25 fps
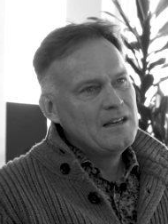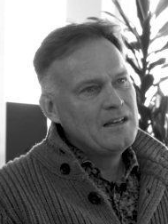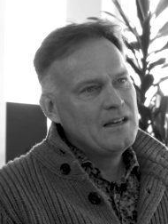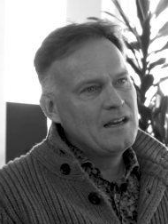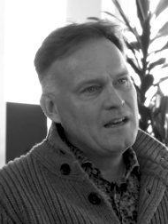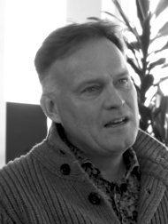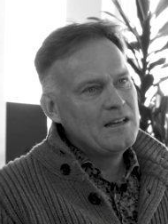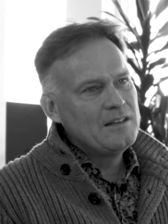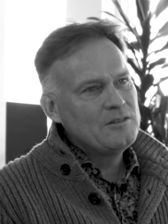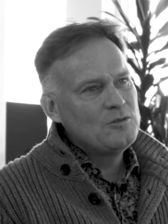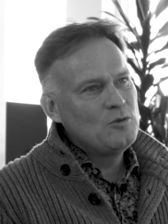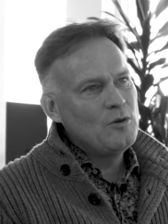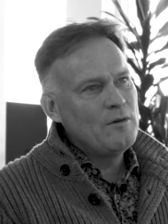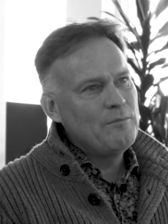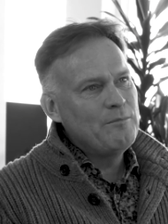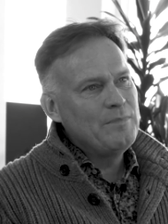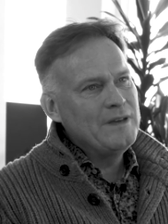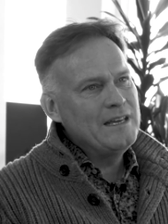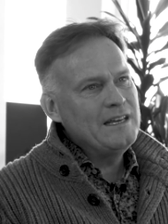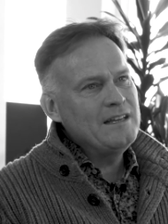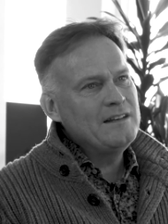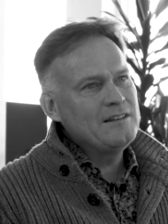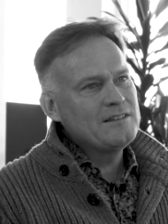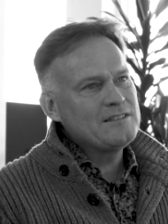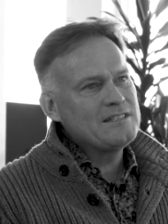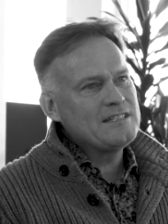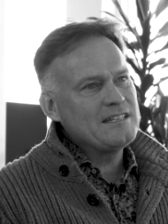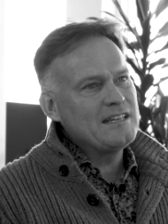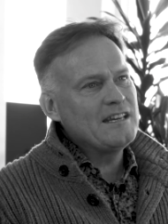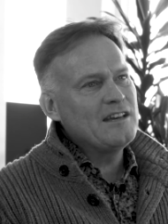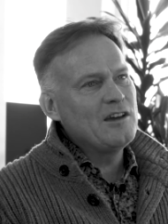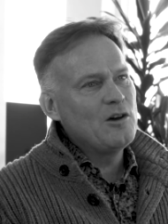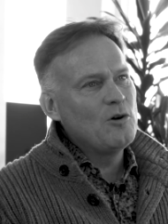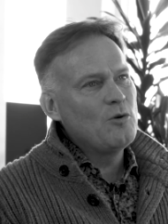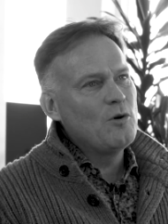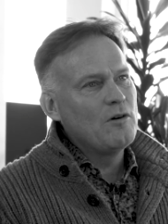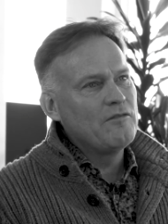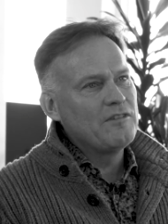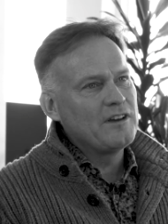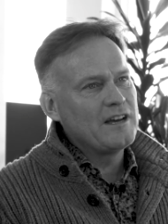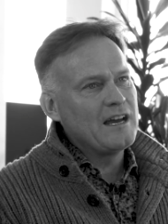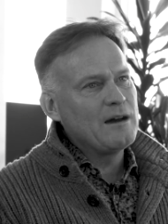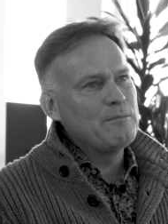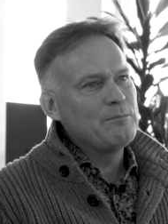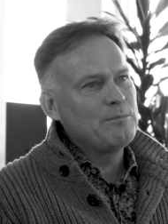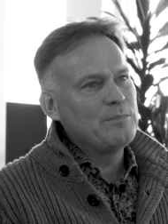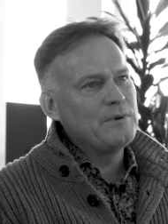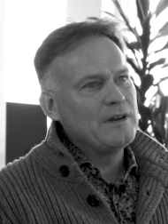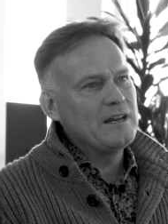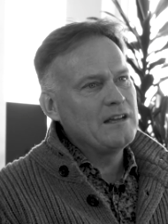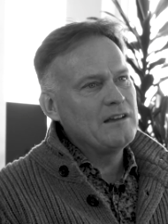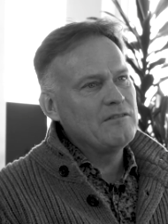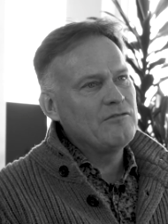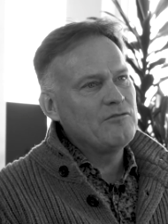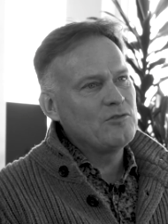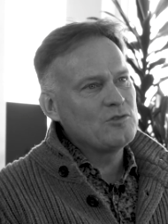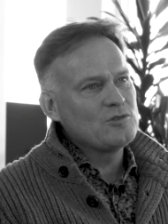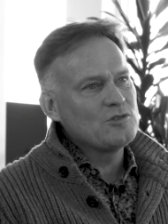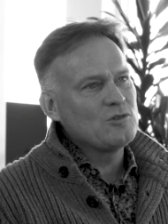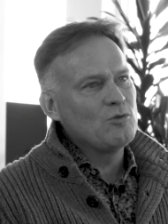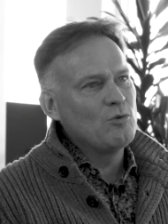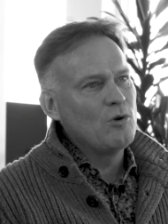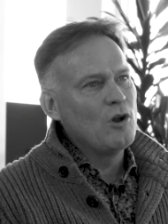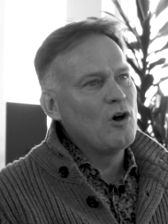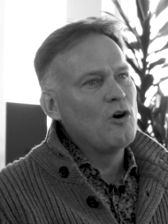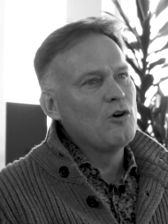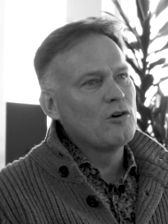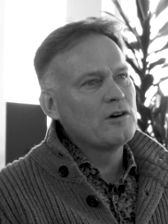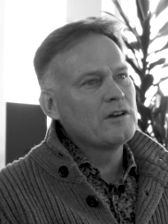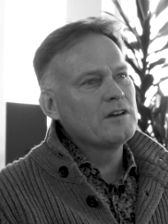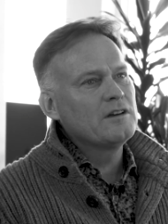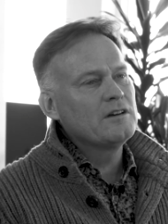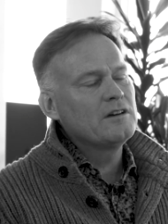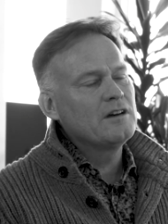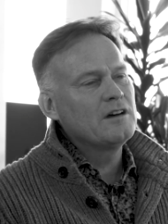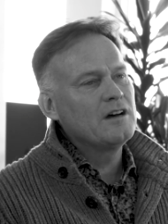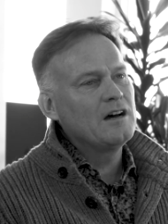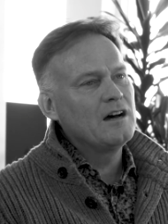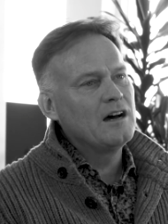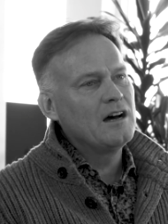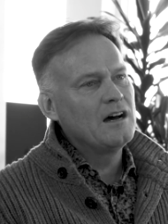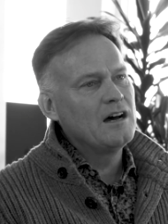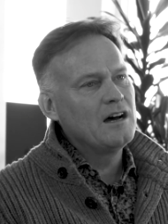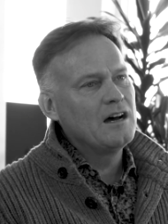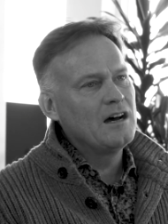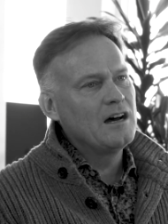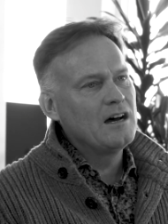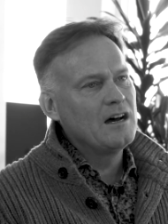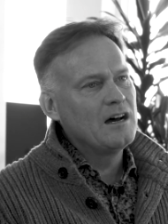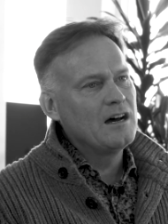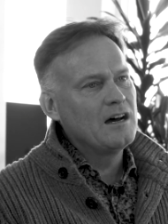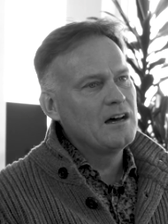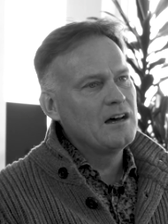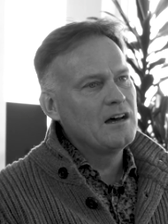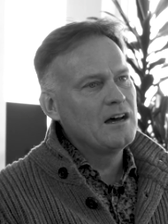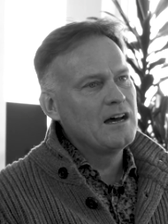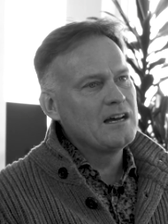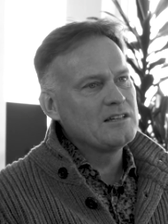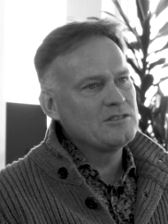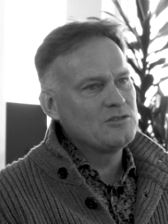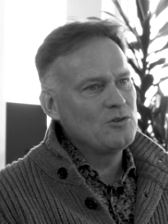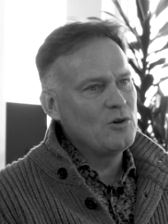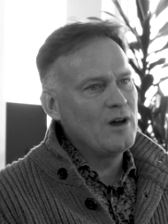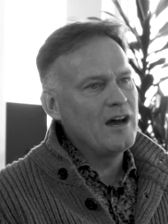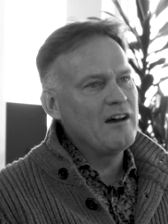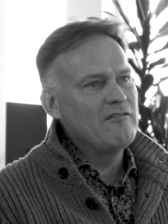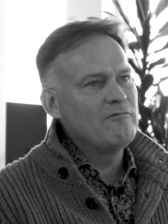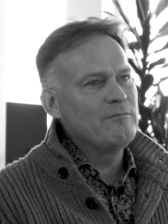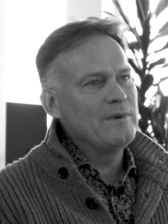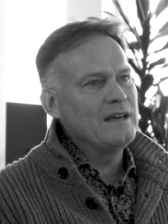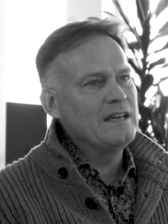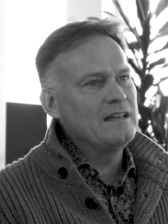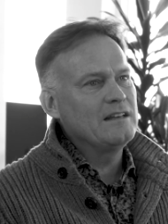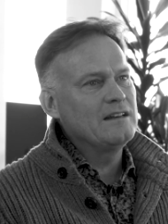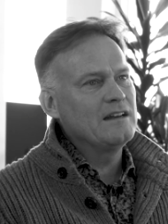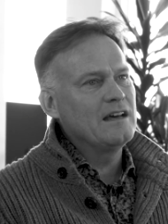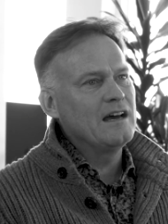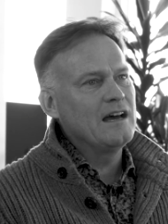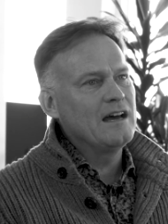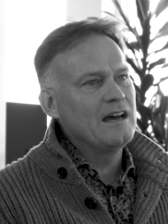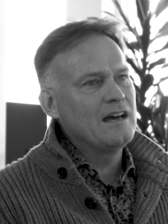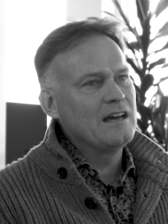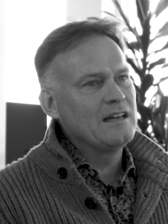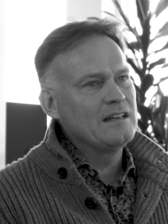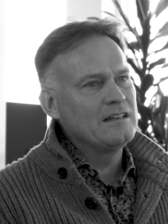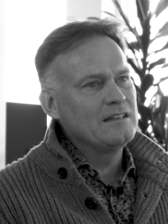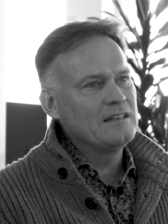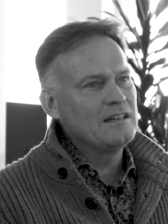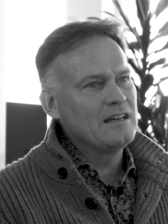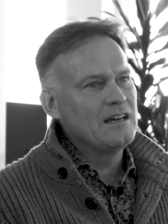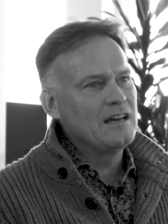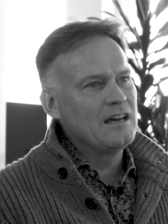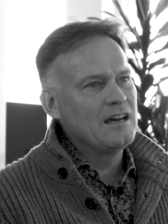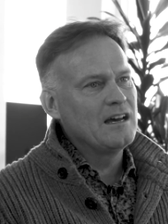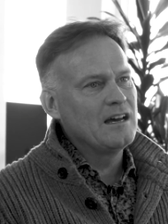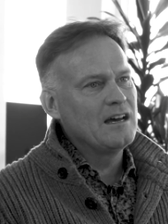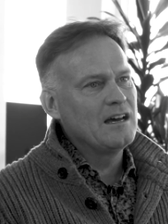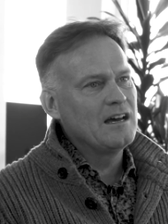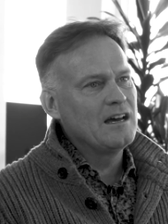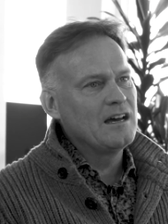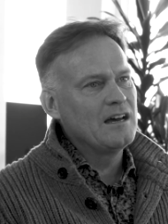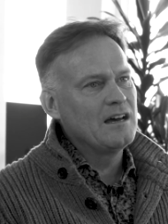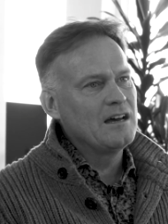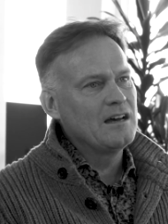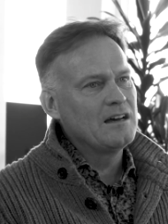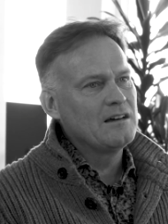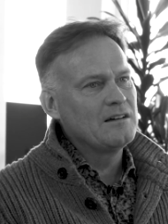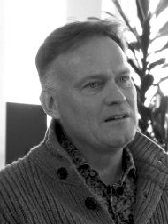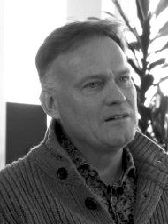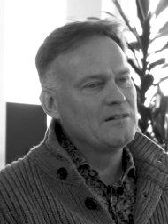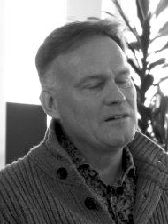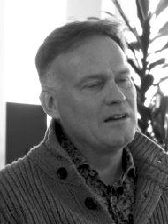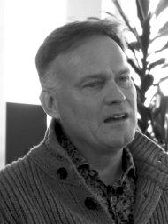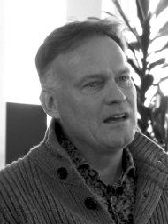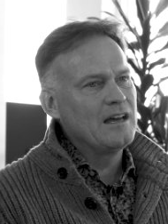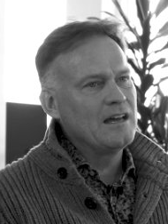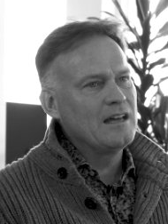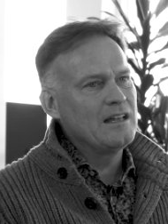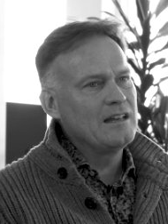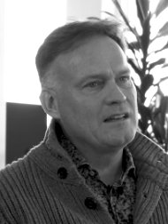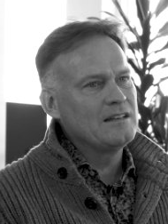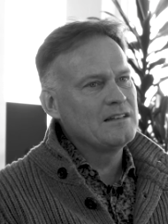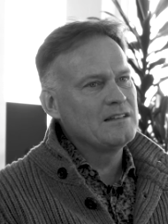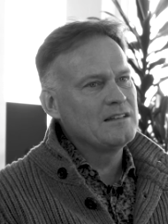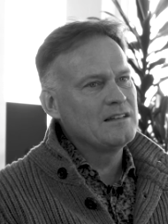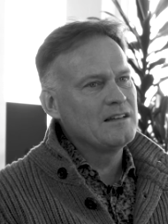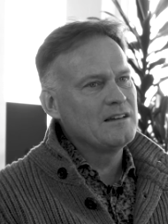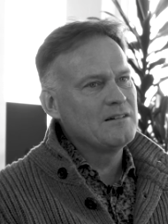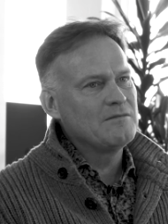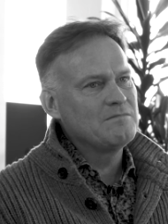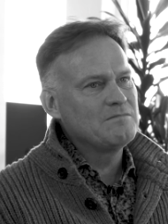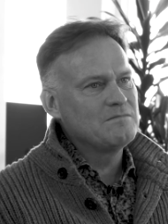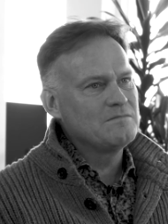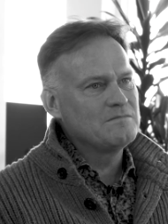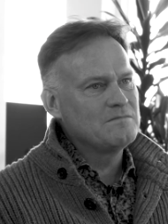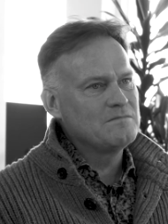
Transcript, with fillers: uh, to have been the CEO of the company for so long uh, as you have been, and uh, and uh,